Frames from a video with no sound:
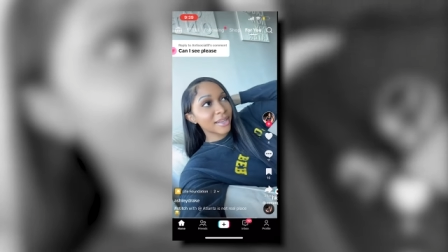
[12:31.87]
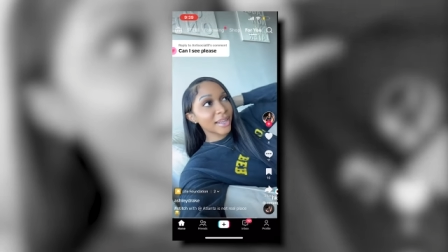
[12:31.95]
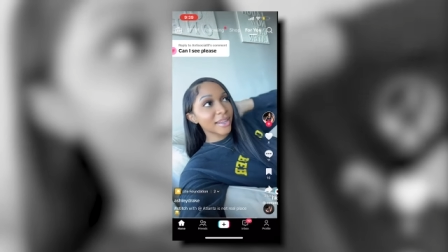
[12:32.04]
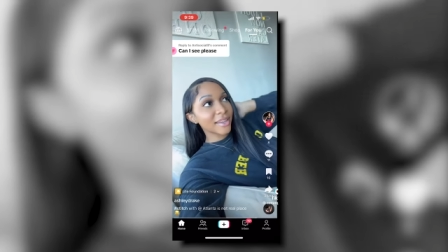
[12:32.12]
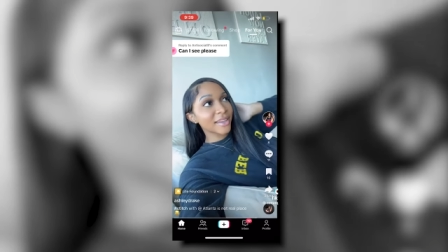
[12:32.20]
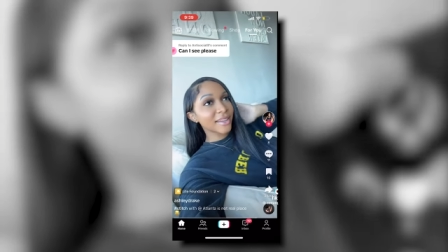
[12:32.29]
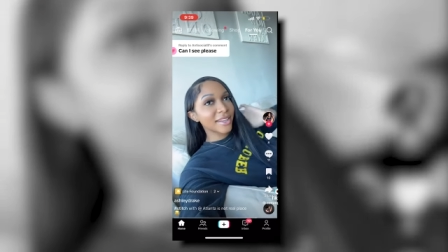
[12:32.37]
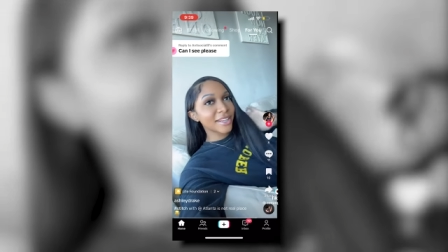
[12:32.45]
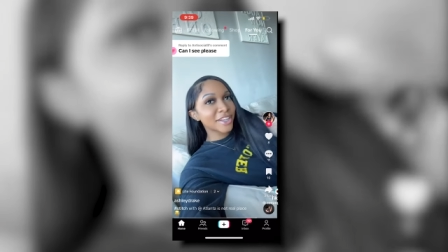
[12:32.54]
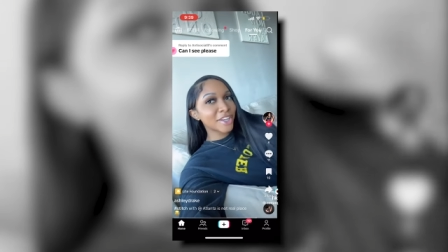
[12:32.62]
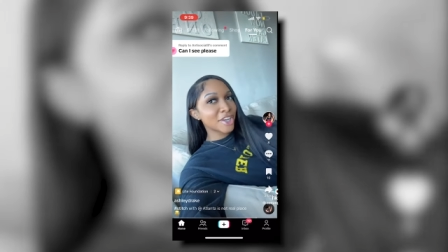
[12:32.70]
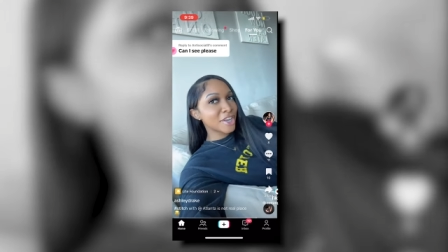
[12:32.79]
Like,
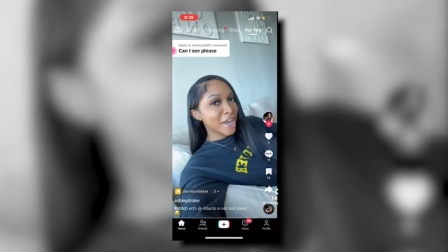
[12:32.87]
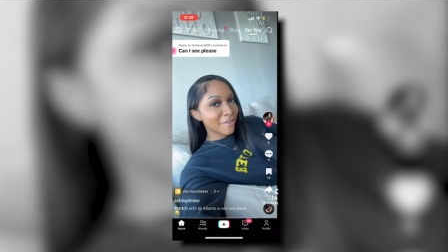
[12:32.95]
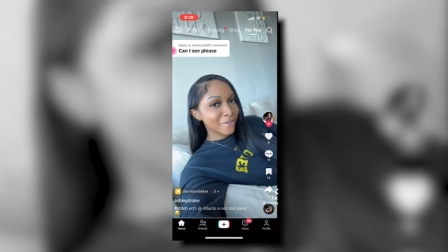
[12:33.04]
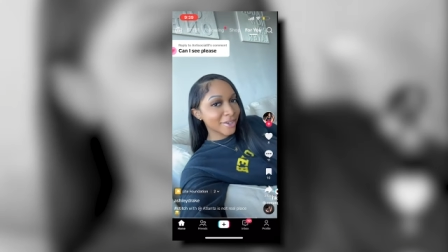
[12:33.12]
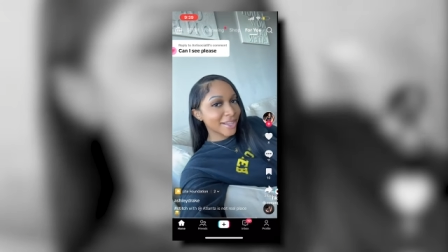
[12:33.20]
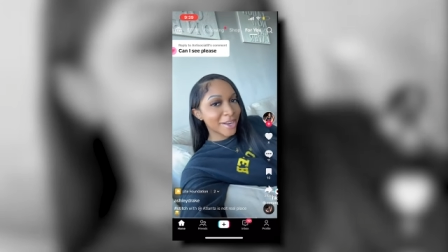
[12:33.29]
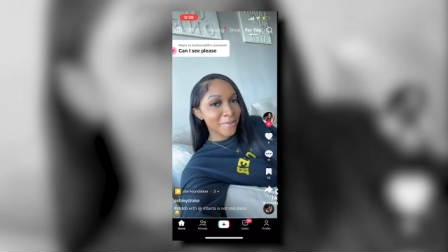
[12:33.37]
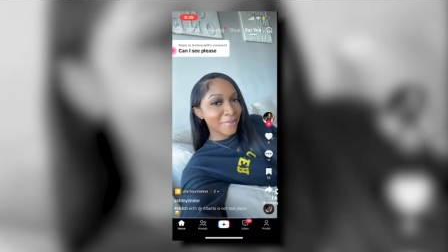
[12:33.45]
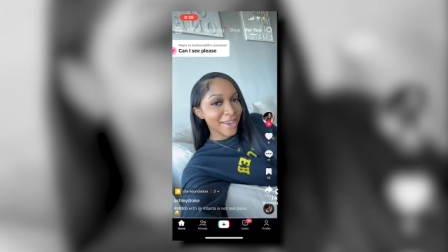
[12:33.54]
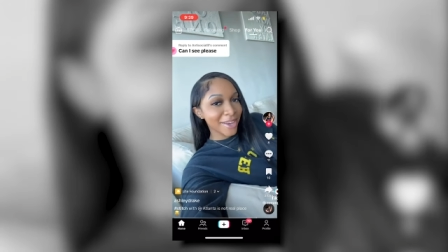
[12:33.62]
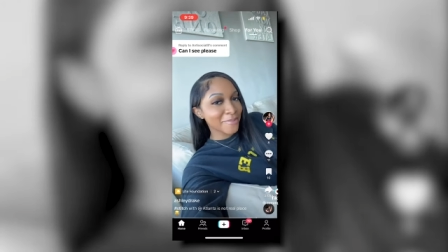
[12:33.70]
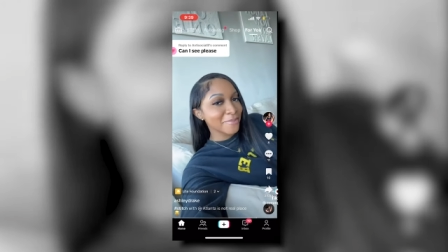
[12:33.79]
never let a
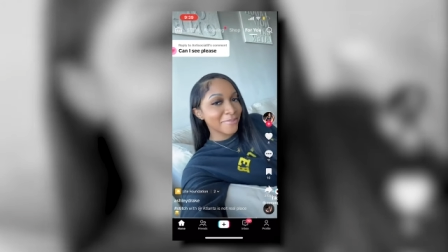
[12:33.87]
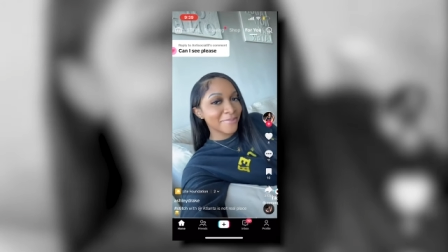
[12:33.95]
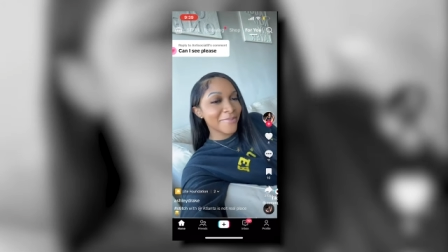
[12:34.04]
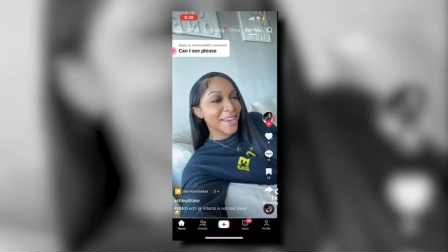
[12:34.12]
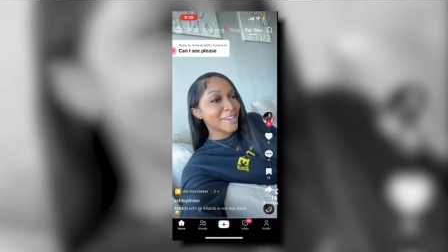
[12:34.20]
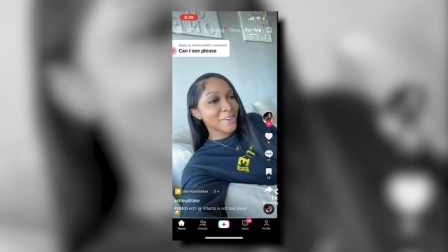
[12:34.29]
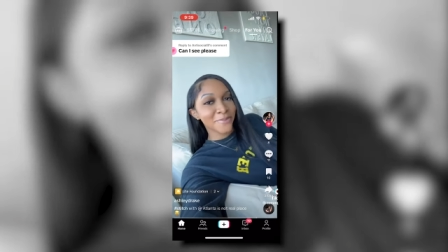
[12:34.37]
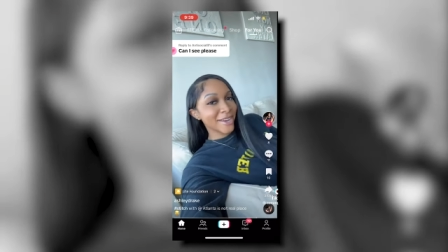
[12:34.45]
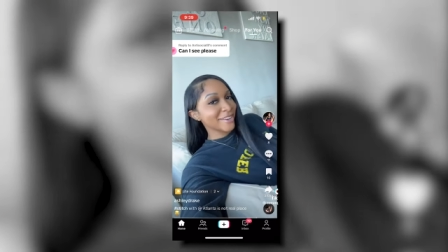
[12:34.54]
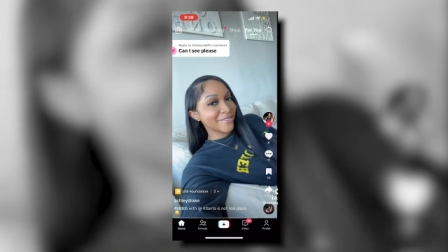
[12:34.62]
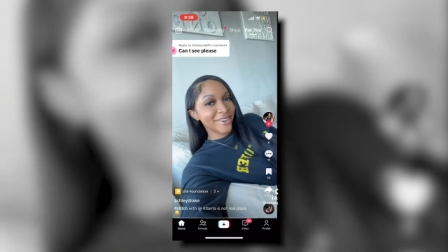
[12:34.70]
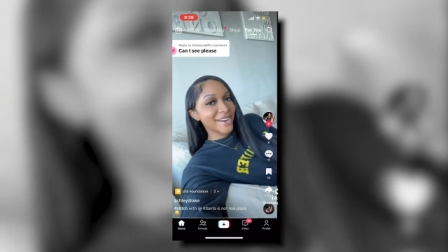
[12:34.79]
man make you
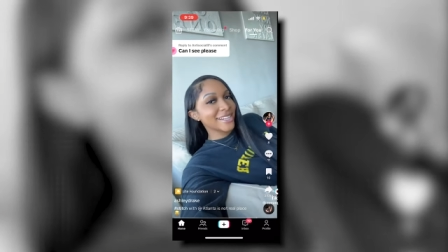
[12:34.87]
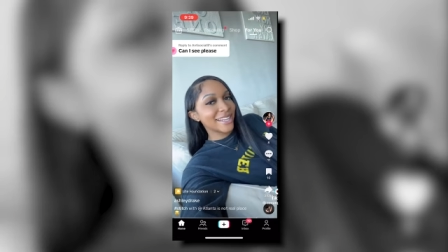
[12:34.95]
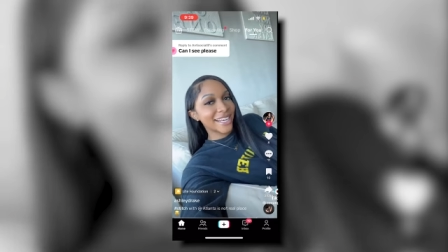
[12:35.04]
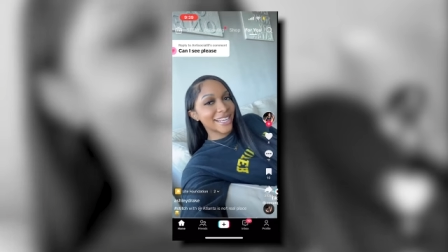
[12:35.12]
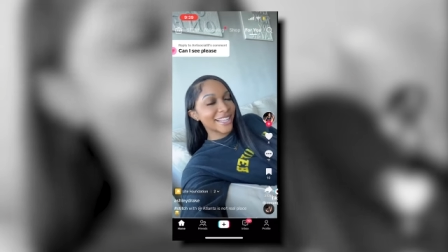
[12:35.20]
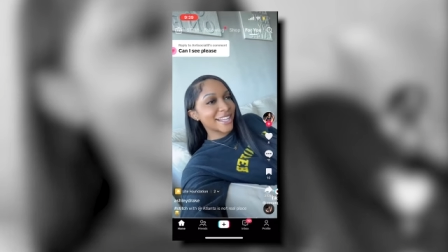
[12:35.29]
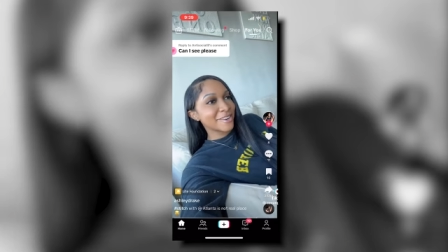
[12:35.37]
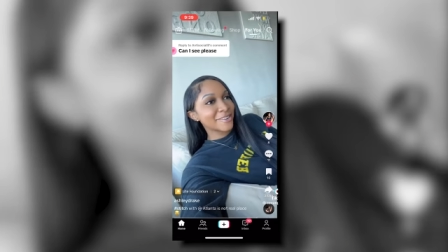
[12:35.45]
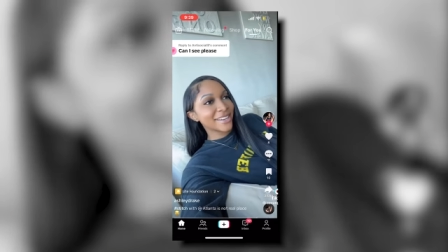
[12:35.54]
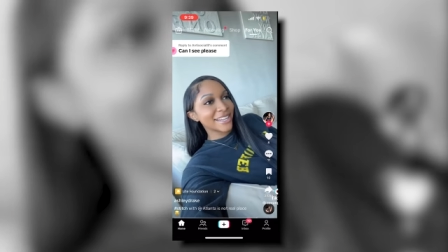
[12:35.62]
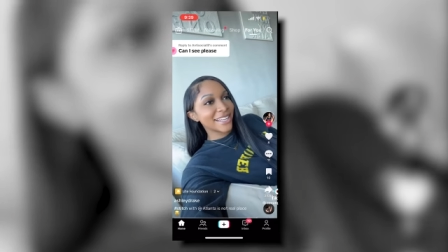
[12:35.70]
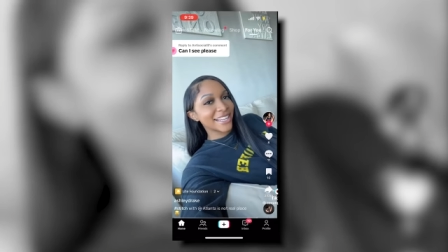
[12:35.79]
pay for anything and
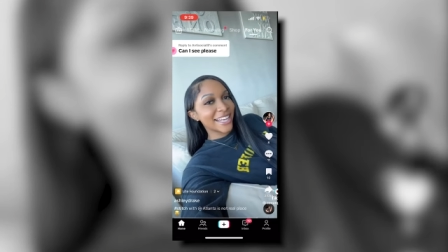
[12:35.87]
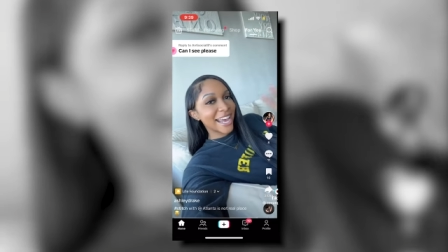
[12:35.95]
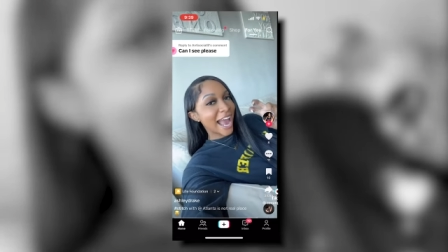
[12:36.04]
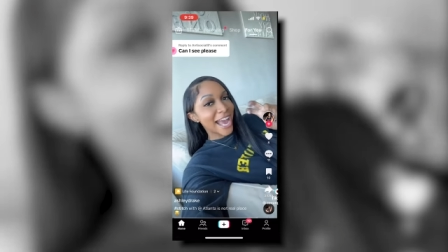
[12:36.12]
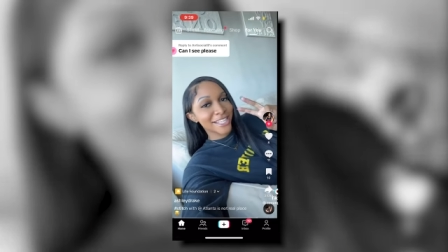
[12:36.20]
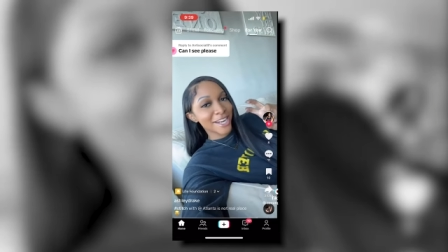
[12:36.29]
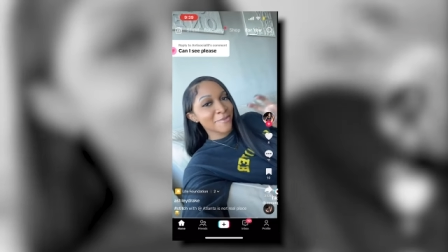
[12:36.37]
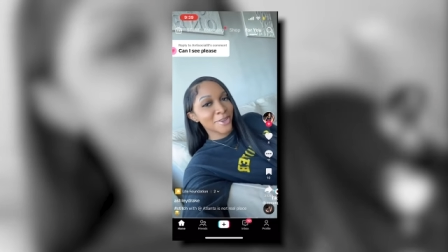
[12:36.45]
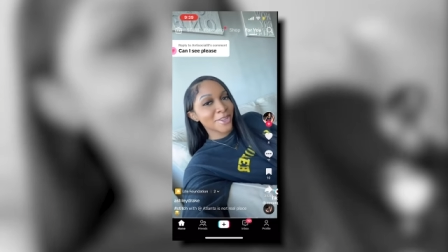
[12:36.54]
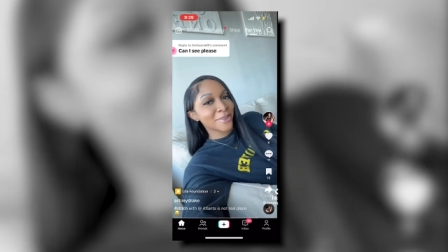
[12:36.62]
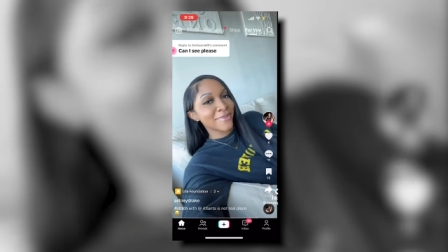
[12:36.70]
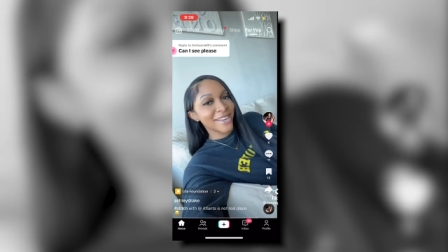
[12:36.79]
then cash up
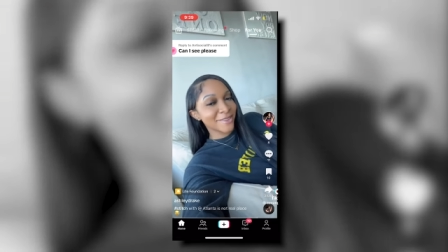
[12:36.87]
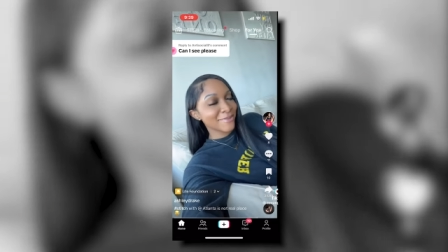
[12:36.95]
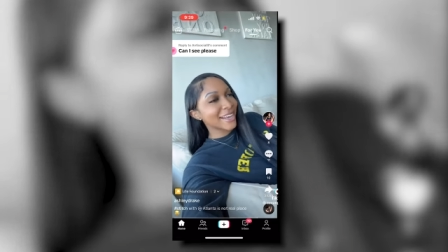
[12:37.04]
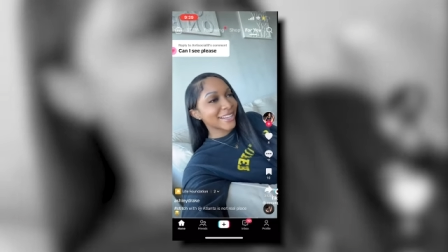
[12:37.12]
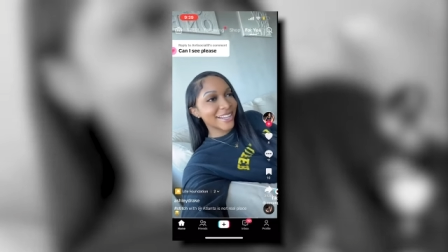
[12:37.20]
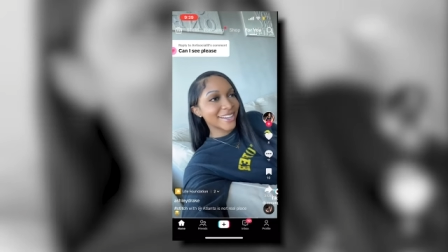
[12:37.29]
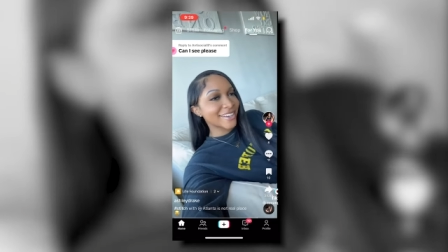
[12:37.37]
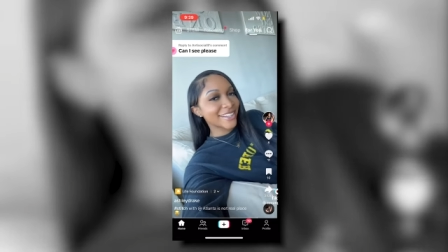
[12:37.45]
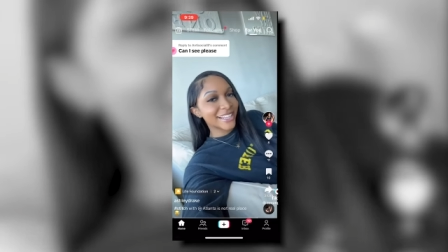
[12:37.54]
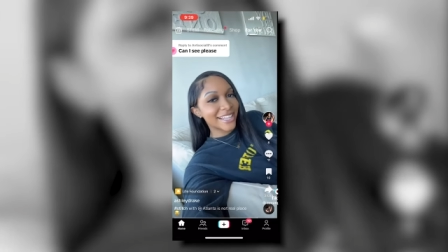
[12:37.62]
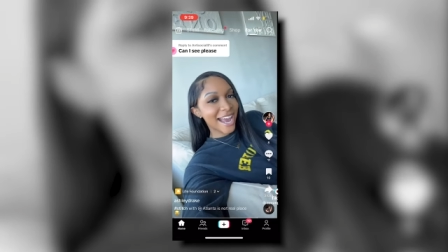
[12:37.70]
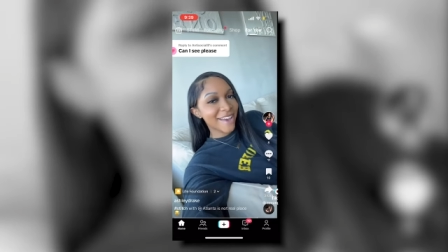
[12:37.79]
you the money back later like that.